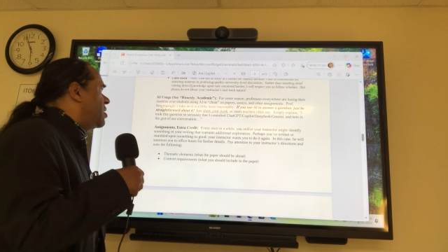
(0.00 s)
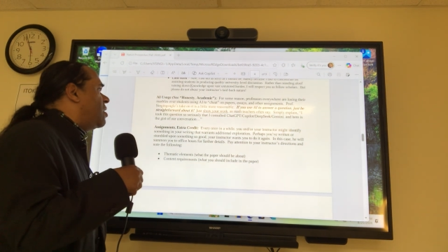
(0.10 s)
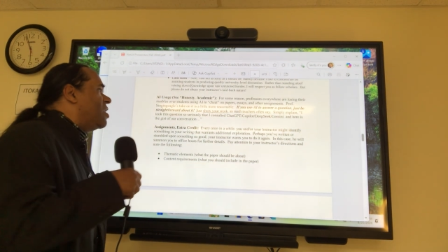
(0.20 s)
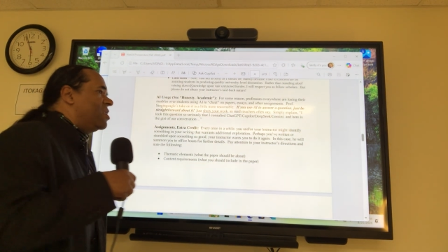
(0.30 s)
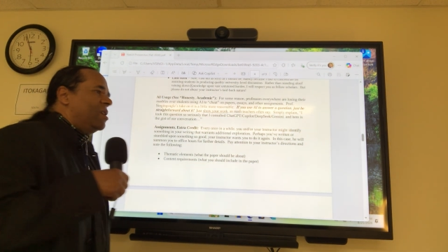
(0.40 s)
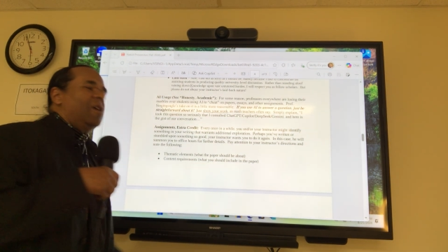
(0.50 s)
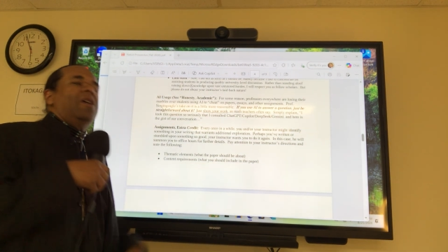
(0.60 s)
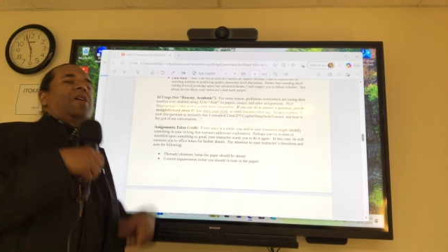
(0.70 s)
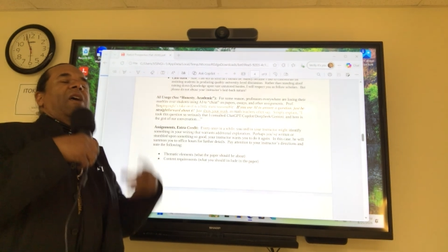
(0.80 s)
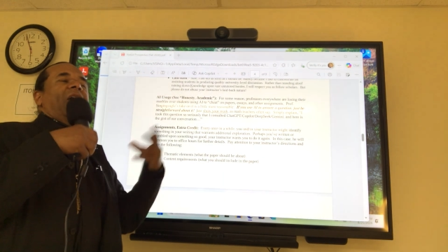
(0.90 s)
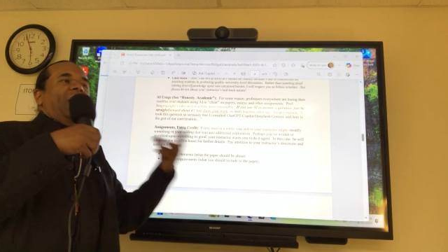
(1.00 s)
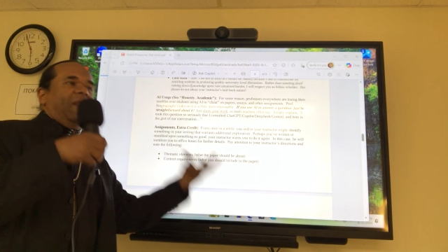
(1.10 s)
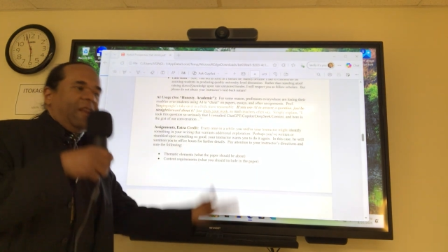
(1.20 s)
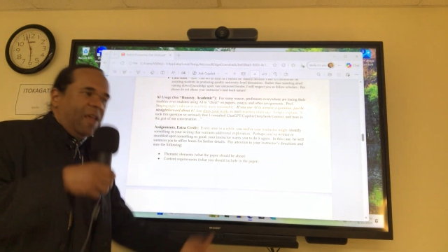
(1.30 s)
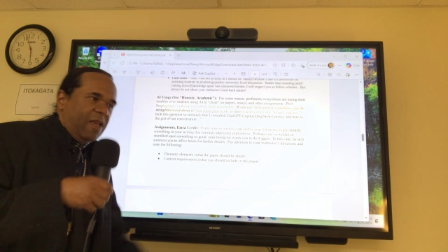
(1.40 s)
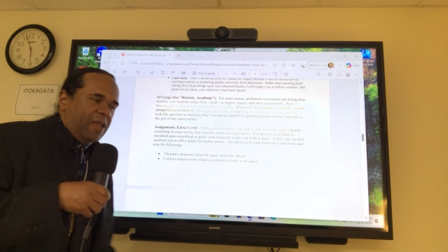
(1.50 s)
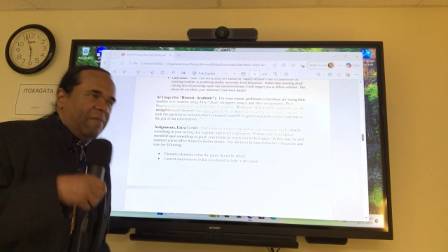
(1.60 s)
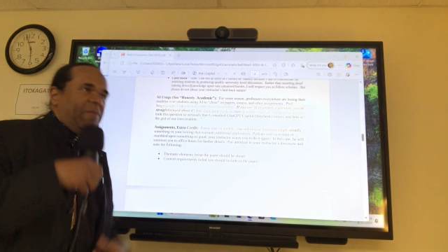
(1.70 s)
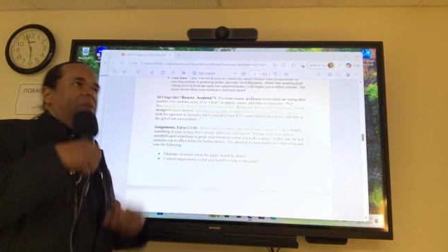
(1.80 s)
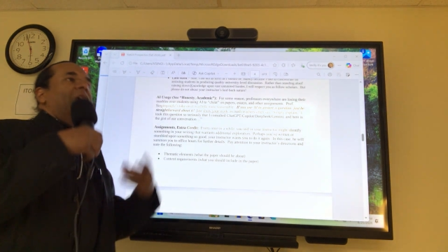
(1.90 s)
on. And
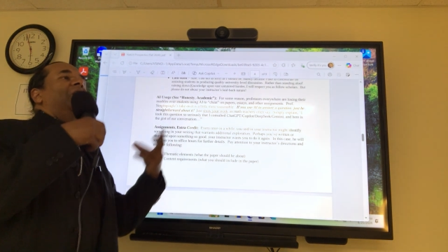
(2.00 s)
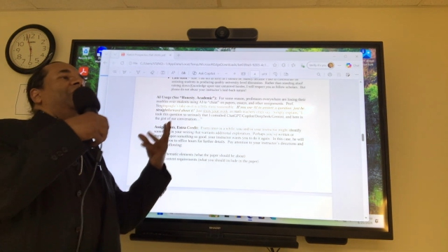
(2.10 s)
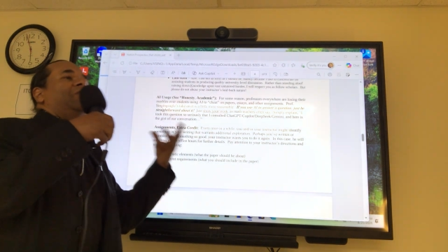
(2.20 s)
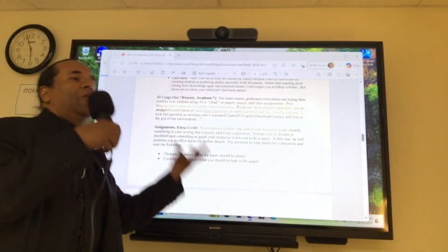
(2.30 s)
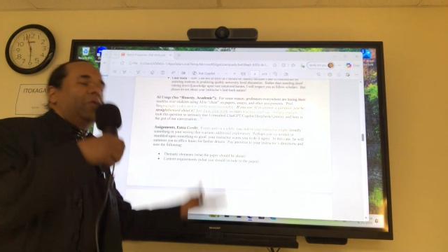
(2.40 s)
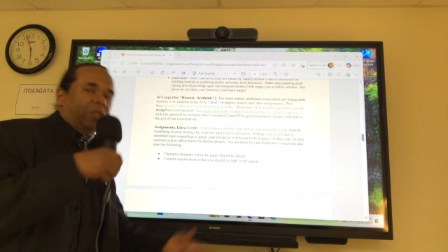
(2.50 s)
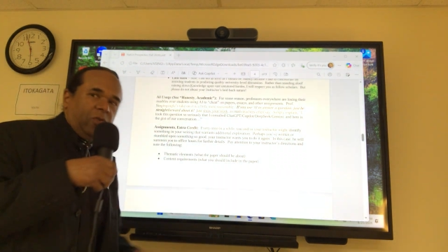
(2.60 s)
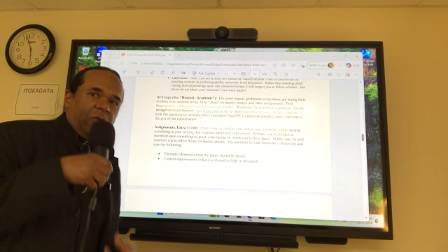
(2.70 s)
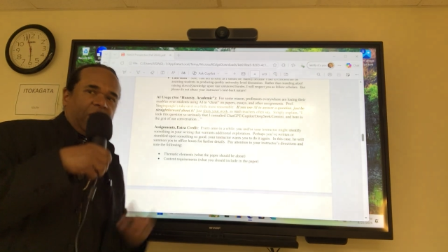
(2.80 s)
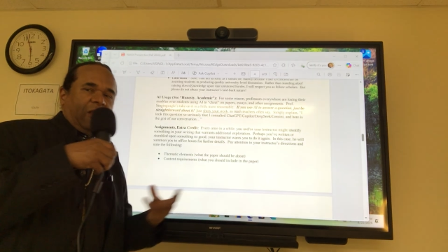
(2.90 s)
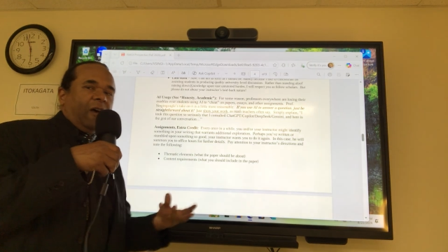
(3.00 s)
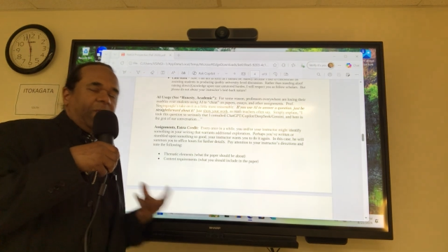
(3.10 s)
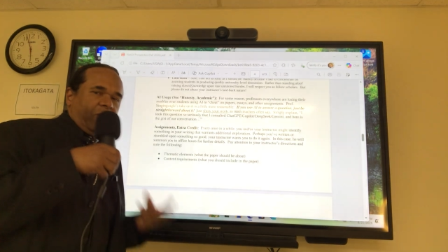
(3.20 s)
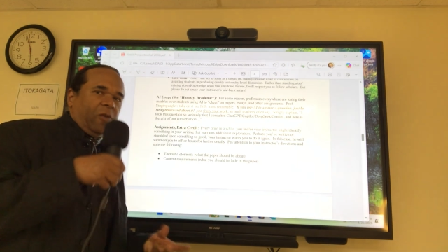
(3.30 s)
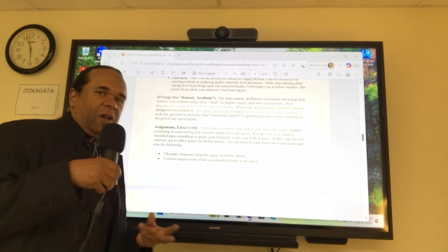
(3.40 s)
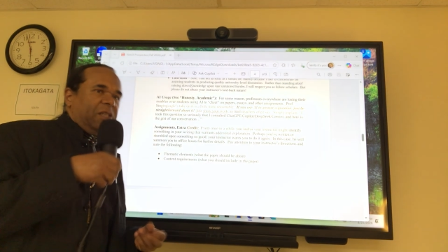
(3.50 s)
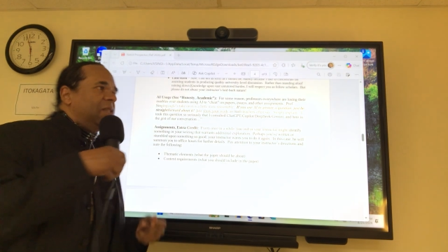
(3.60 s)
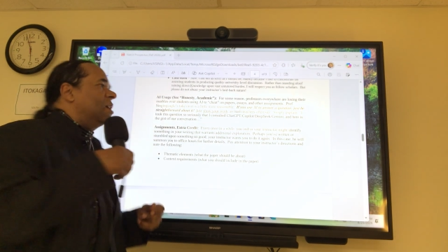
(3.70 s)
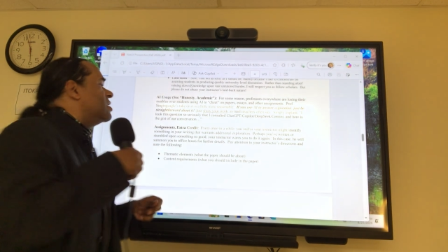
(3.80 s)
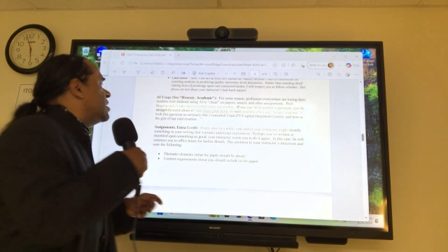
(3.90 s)
it shows your thought process.